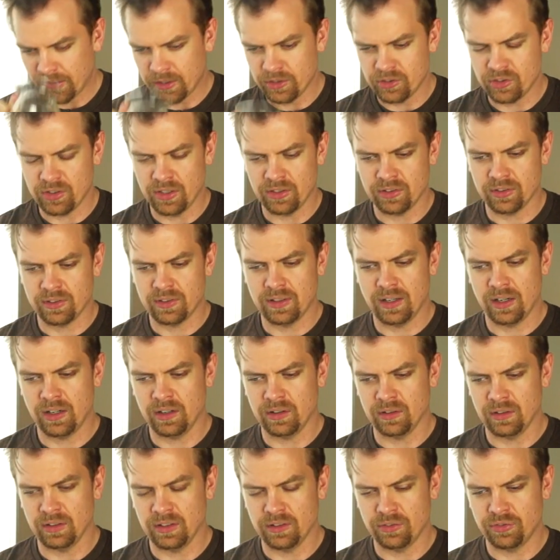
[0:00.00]

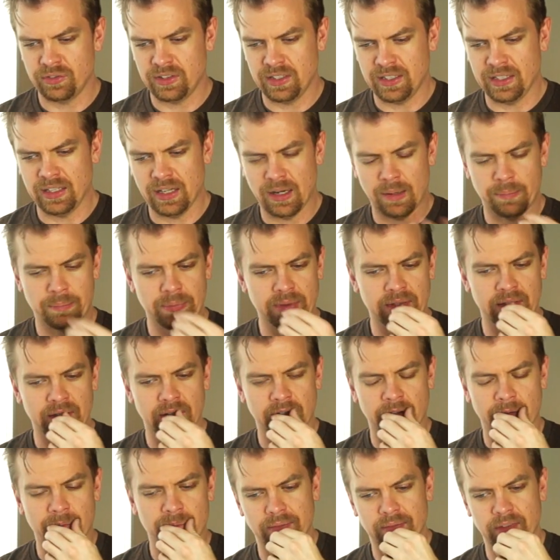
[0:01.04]
are lifting up
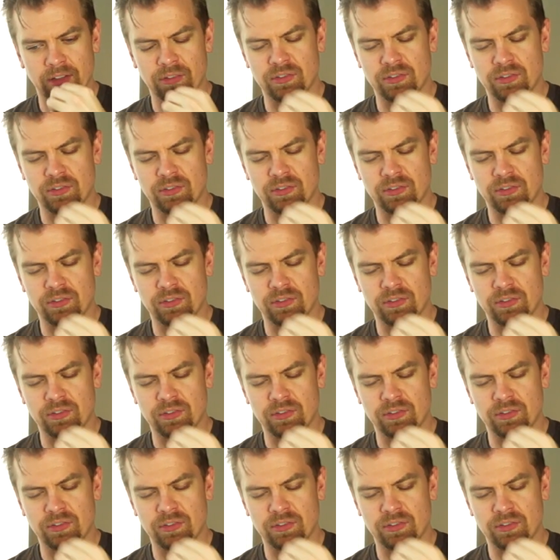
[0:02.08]
the